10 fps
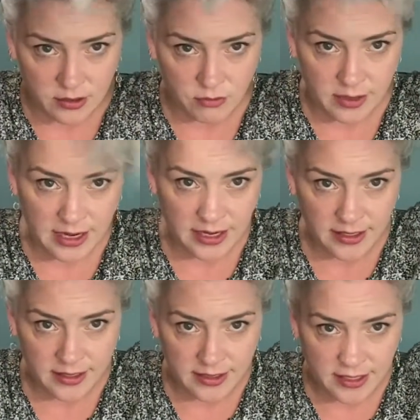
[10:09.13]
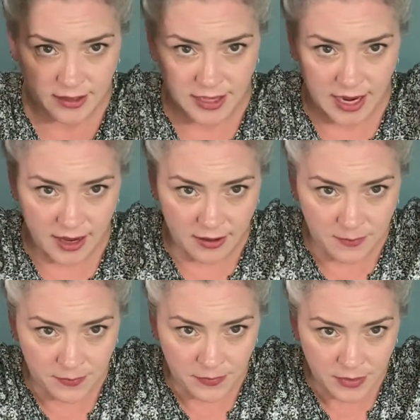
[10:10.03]
when I did that,
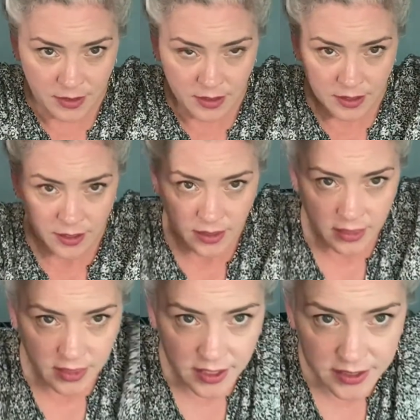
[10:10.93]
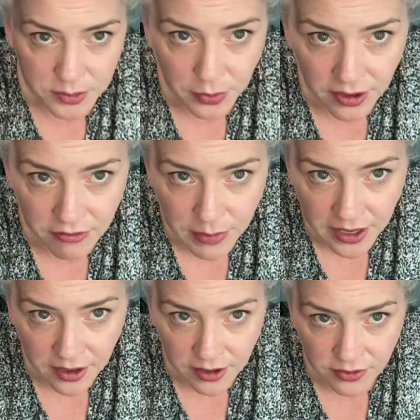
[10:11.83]
this part of my
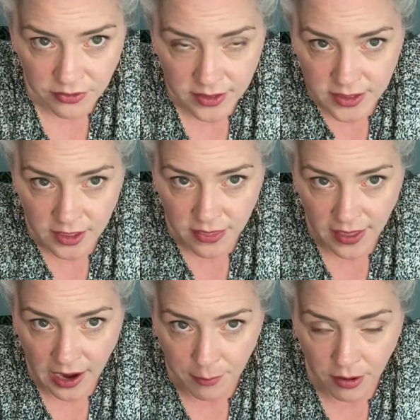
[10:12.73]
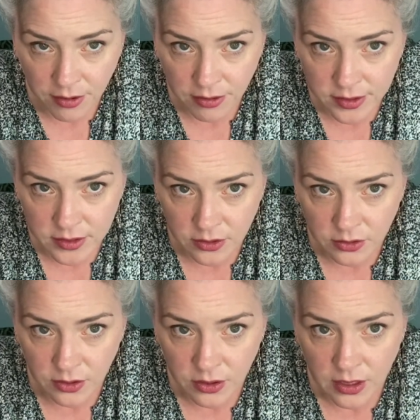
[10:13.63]
hair that's in that part of the silk